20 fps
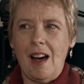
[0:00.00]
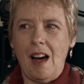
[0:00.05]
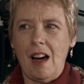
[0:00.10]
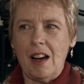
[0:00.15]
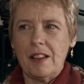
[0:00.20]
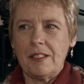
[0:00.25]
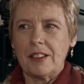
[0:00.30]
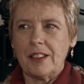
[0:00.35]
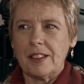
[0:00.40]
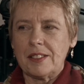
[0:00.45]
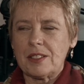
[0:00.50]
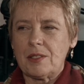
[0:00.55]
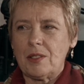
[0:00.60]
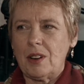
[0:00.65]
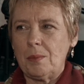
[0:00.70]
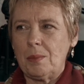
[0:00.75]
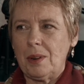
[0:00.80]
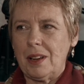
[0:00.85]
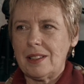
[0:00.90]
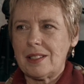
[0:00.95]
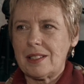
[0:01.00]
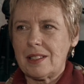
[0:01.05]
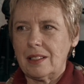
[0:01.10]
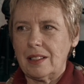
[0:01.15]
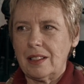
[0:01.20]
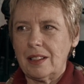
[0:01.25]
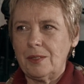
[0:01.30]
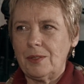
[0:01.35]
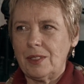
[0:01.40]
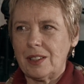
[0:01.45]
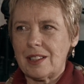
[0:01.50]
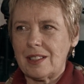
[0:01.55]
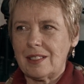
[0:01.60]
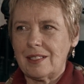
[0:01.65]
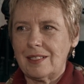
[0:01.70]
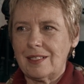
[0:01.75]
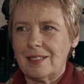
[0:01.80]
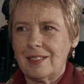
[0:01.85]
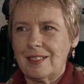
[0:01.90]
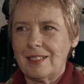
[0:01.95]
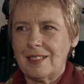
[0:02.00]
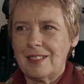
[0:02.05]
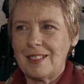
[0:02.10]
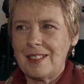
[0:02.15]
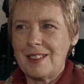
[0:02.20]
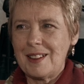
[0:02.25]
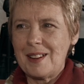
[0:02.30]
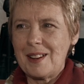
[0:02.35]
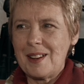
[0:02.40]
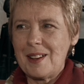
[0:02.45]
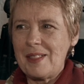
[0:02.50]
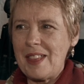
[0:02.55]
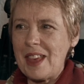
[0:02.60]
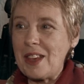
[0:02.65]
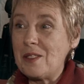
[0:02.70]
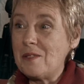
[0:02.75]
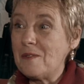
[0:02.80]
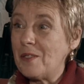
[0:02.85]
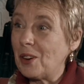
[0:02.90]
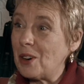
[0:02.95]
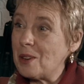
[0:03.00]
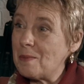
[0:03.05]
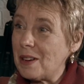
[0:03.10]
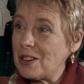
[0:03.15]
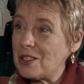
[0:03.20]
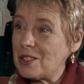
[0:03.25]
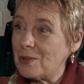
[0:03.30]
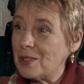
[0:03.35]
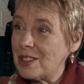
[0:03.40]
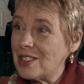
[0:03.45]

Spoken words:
I think that's a great place to leave it. Thank you very much,